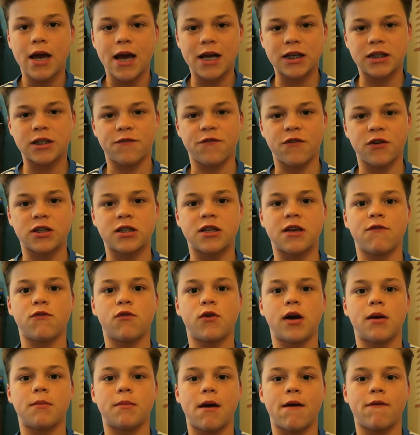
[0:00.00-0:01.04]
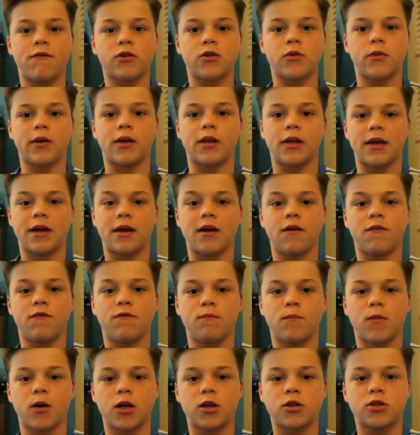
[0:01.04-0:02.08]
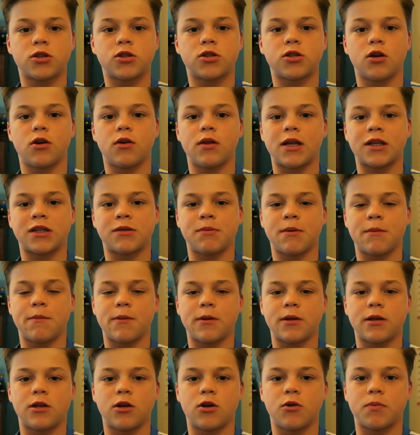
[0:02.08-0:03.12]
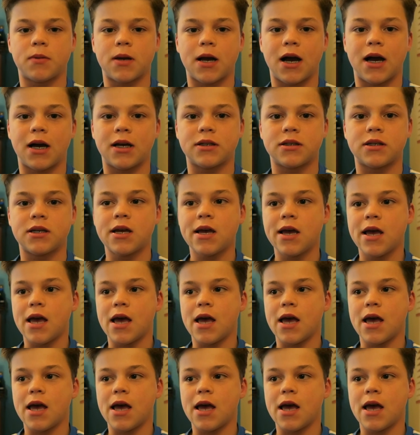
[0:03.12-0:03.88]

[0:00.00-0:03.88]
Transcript: It's the first giveaway I'm ever doing like of merch so that should be pretty dope guys